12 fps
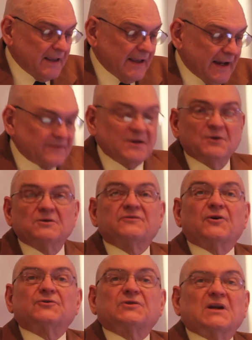And the
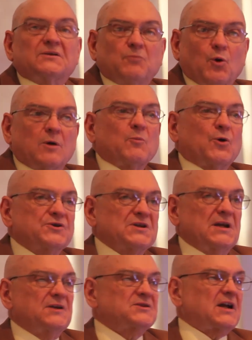university is more and more
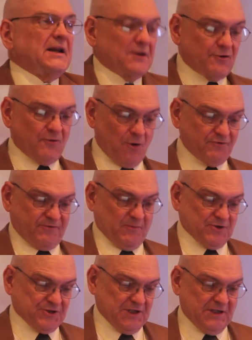seen as a kind of growth
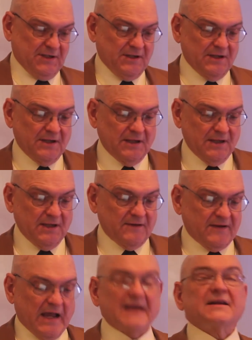machine.
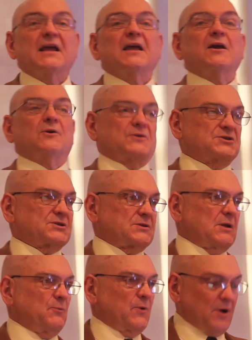The idea here is
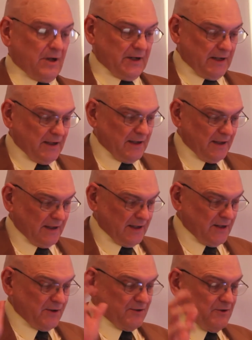that we're going to,
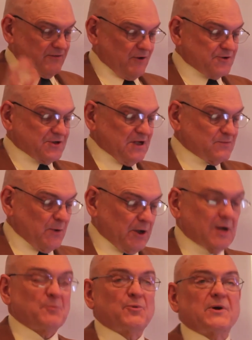here in universities, we're
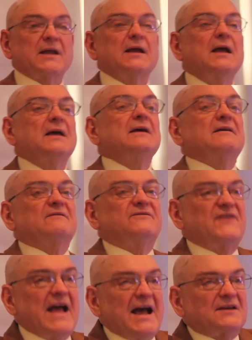going to bring
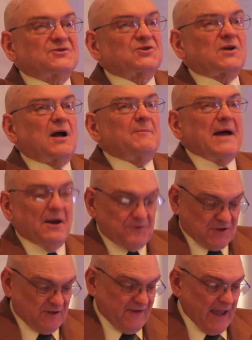vast
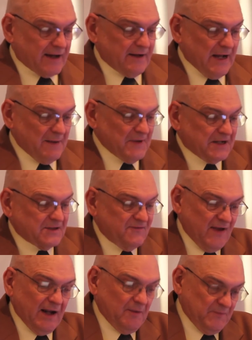amounts of economic
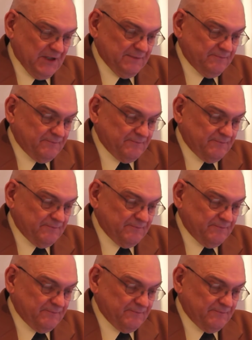development.